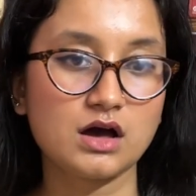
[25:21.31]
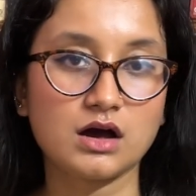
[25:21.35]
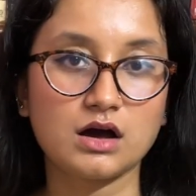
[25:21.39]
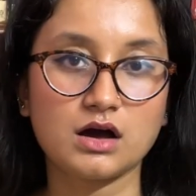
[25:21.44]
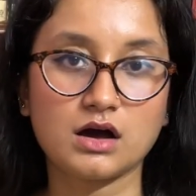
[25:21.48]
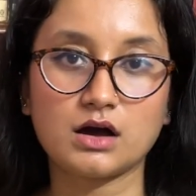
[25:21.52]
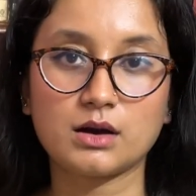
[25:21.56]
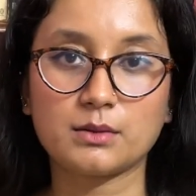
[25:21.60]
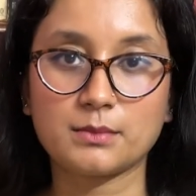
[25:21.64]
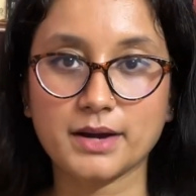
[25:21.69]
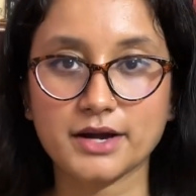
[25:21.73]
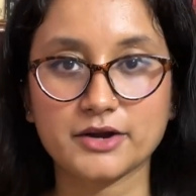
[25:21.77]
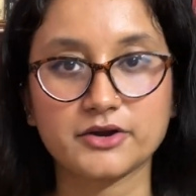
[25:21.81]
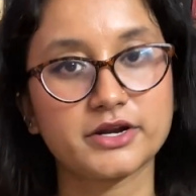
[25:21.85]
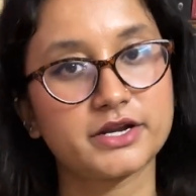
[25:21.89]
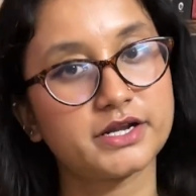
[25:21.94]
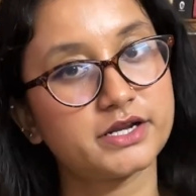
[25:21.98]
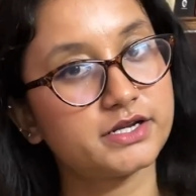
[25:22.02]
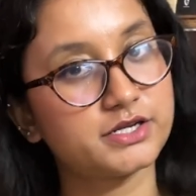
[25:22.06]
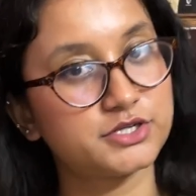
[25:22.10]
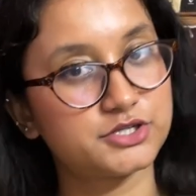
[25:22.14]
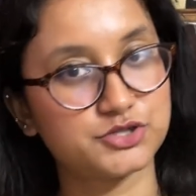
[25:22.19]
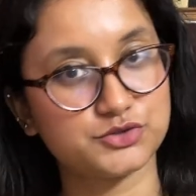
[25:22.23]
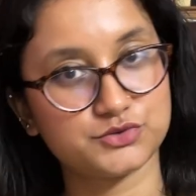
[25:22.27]
I
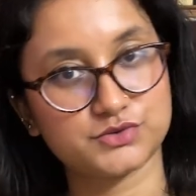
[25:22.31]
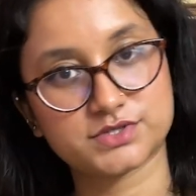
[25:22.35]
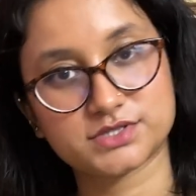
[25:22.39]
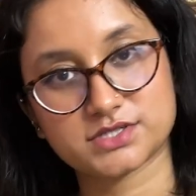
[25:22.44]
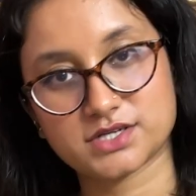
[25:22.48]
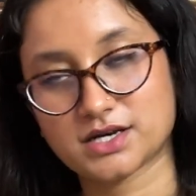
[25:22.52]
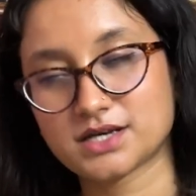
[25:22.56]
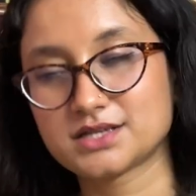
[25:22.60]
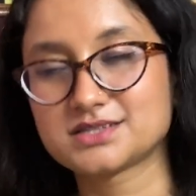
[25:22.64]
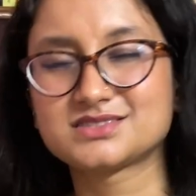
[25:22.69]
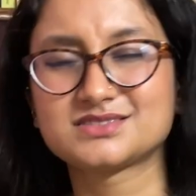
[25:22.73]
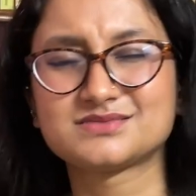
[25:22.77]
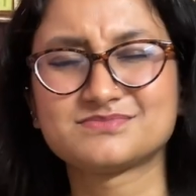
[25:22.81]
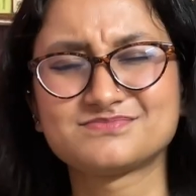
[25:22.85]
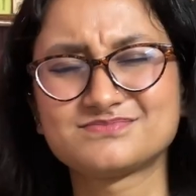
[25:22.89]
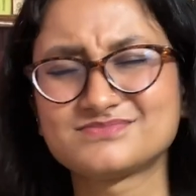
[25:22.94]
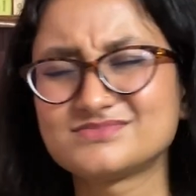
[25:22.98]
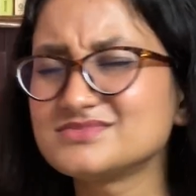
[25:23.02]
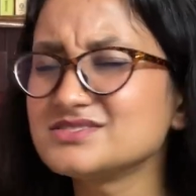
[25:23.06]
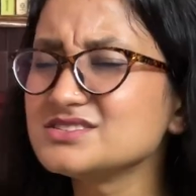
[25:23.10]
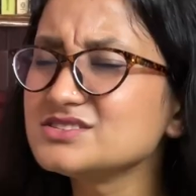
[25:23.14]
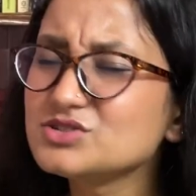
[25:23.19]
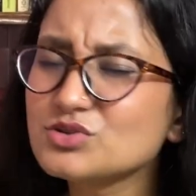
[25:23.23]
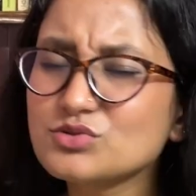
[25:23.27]
rated it 2 stars.
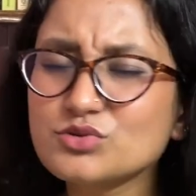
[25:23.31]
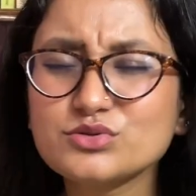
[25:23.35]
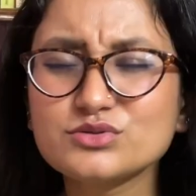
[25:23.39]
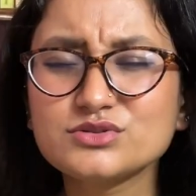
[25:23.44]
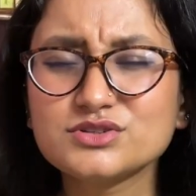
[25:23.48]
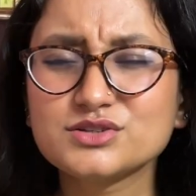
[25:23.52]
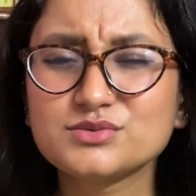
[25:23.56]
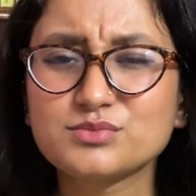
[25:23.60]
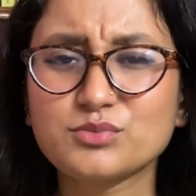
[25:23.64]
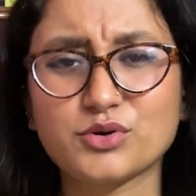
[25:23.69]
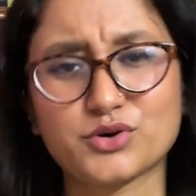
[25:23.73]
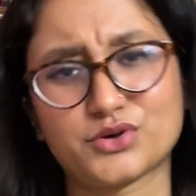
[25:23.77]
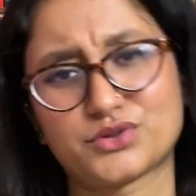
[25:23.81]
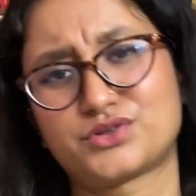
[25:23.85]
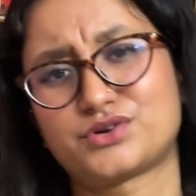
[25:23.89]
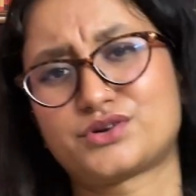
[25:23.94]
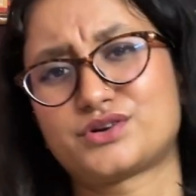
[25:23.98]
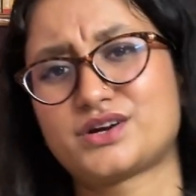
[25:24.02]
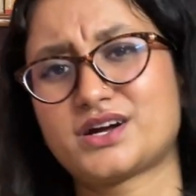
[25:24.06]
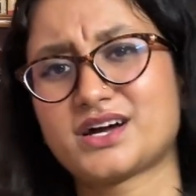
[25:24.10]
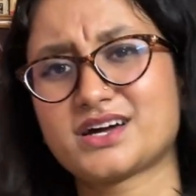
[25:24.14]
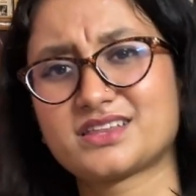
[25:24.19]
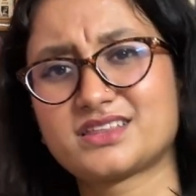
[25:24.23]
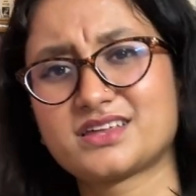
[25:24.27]
Don't
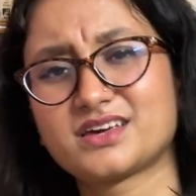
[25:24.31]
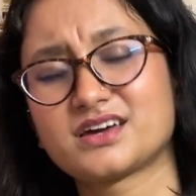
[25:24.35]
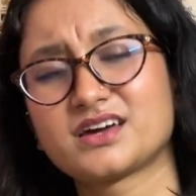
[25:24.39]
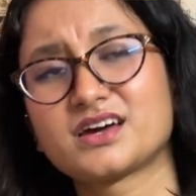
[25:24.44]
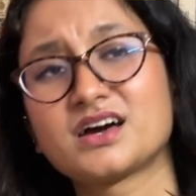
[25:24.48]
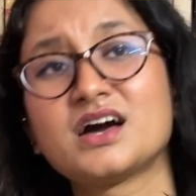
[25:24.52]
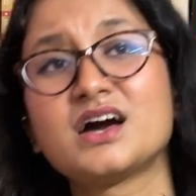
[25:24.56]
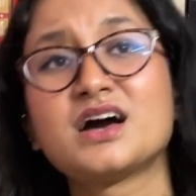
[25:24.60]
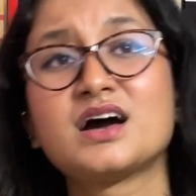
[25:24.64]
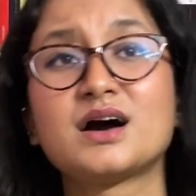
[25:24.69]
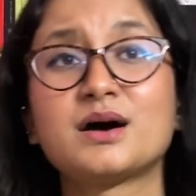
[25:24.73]
bother, I think.